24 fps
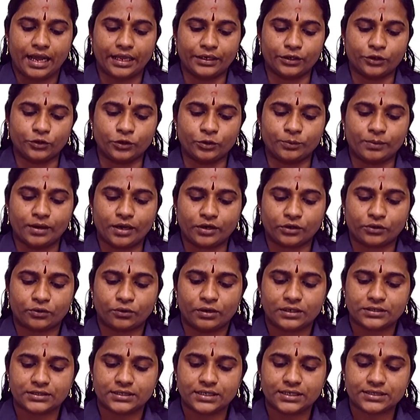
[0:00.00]
and
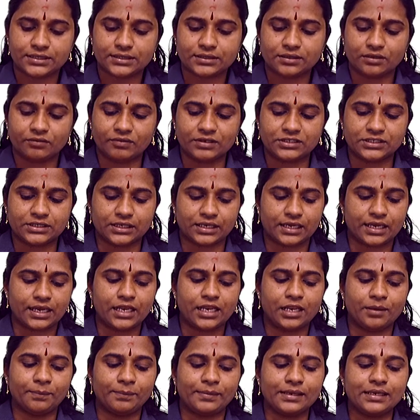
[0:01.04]
tuberculosis which
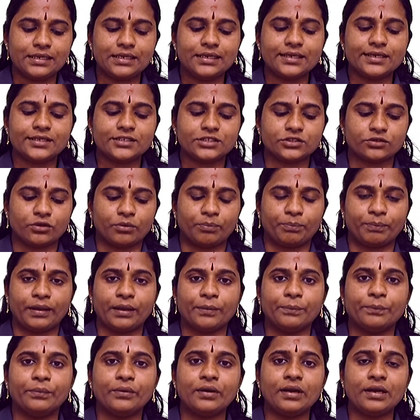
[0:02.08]
kill millions of
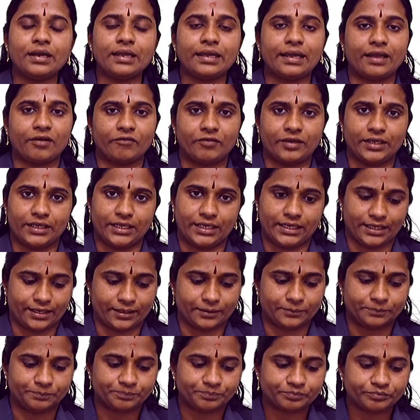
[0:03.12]
people every year.